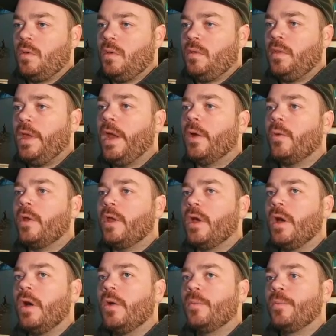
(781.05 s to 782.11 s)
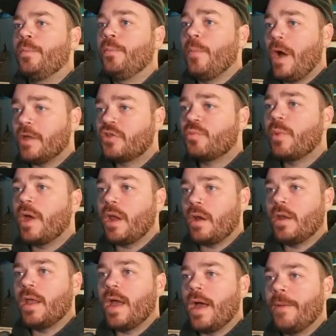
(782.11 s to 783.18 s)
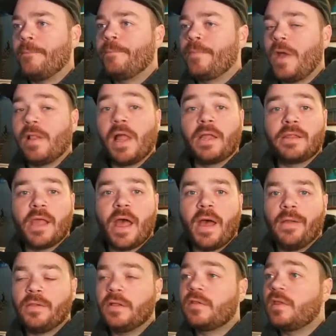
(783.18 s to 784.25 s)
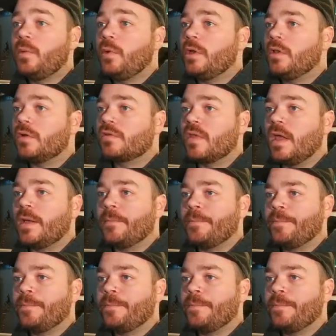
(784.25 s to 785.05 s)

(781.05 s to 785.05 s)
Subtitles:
There we go. Much better, yeah. I like that. Let's see what it looks like.